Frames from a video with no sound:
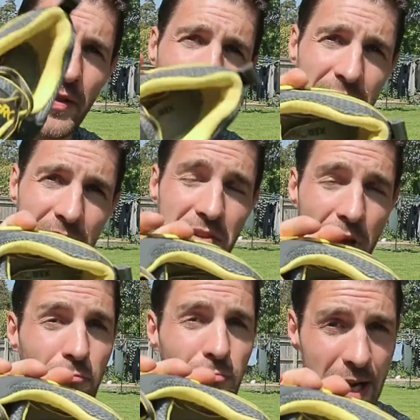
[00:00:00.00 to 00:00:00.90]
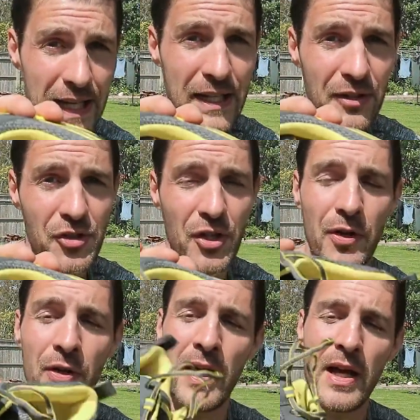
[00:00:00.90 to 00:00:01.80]
I think it's a really good
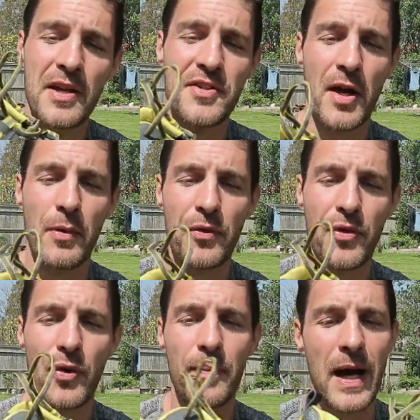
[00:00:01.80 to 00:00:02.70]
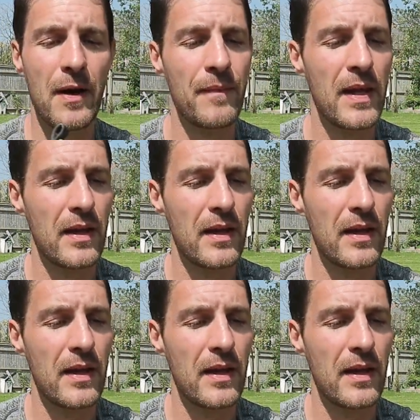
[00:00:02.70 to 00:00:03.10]
shoe. So well thought about.